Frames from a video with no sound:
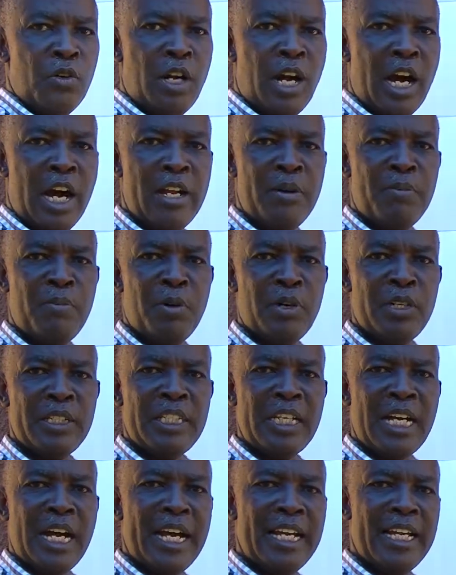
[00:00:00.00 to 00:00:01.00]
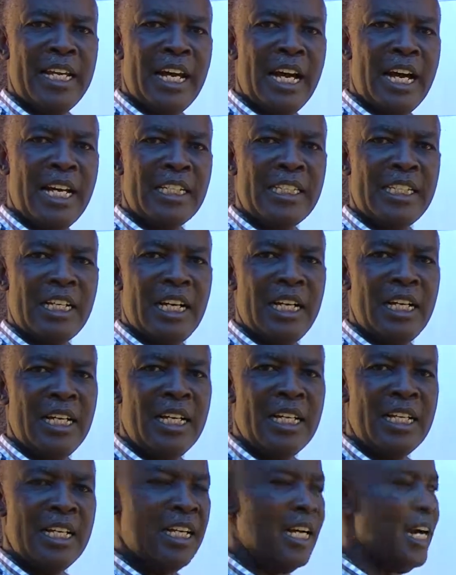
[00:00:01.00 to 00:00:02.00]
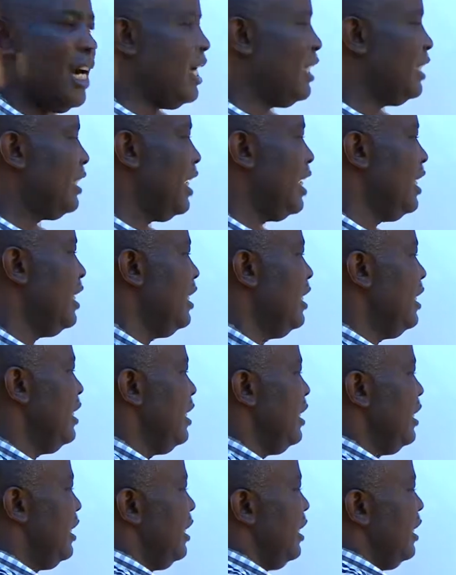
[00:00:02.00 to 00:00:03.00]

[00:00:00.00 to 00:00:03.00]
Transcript: can pause and answer. The answer is